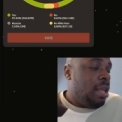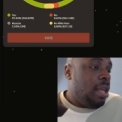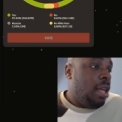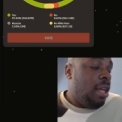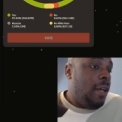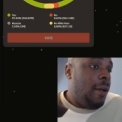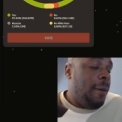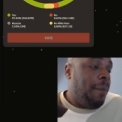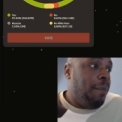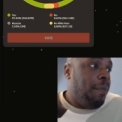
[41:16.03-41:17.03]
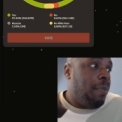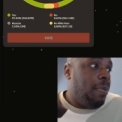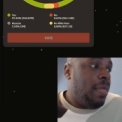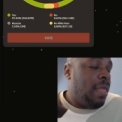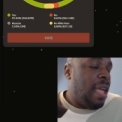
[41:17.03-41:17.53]
um,
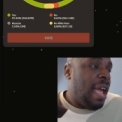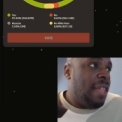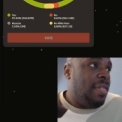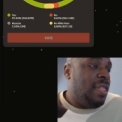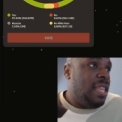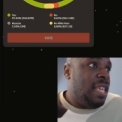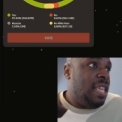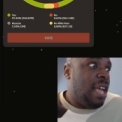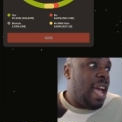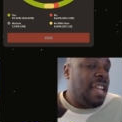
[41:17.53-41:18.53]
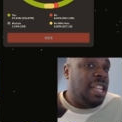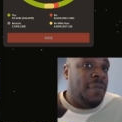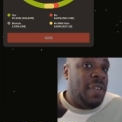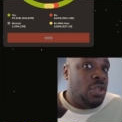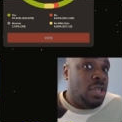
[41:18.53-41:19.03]
and the added
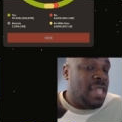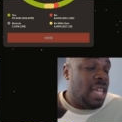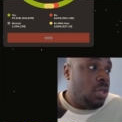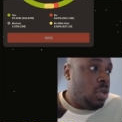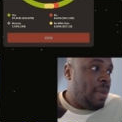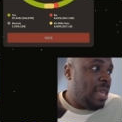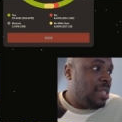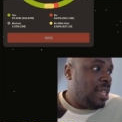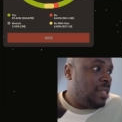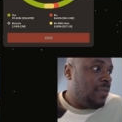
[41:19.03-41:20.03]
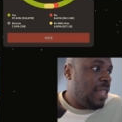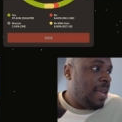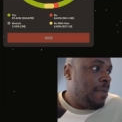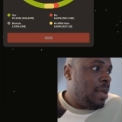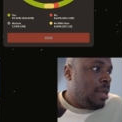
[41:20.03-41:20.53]
features that do make sense for them.